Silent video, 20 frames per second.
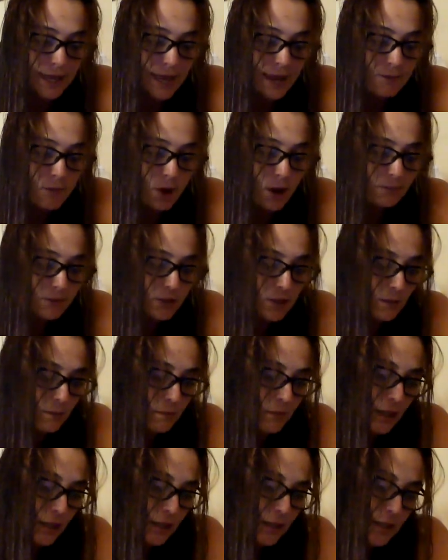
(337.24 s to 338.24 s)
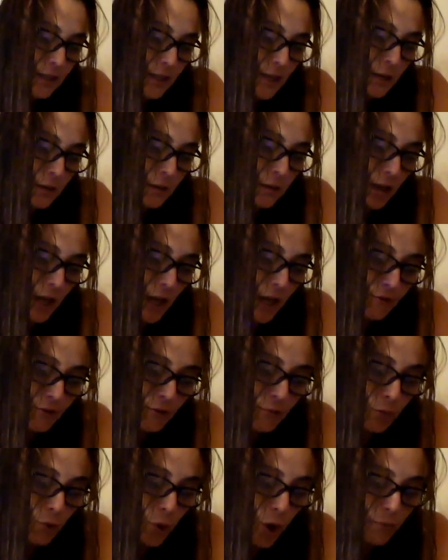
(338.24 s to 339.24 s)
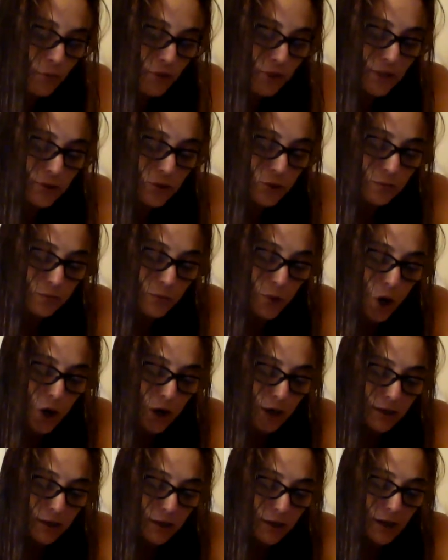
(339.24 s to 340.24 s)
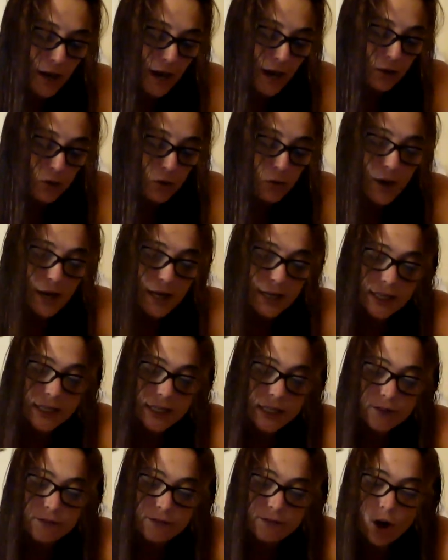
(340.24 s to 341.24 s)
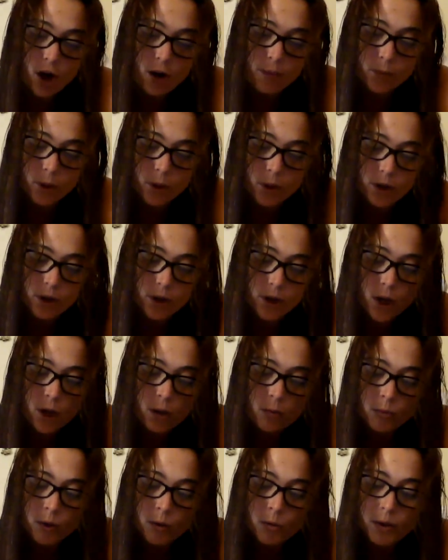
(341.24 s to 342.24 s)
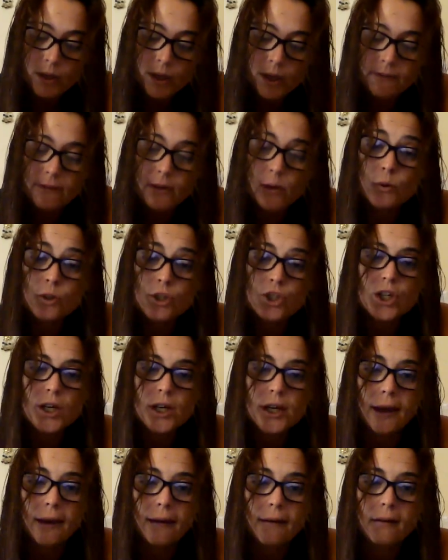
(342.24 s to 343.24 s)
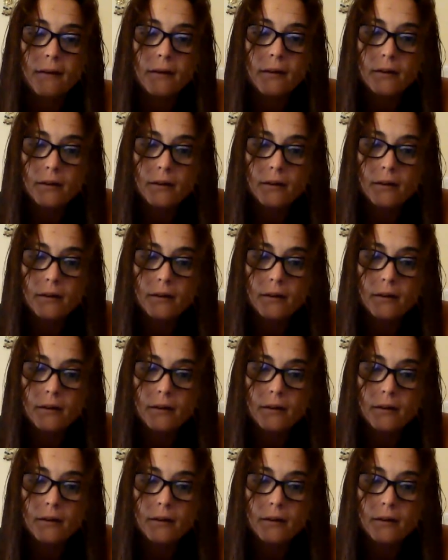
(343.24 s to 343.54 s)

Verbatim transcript: came up to me and said, If you promise not to bark and awaken the farmer, we will give you a chicken.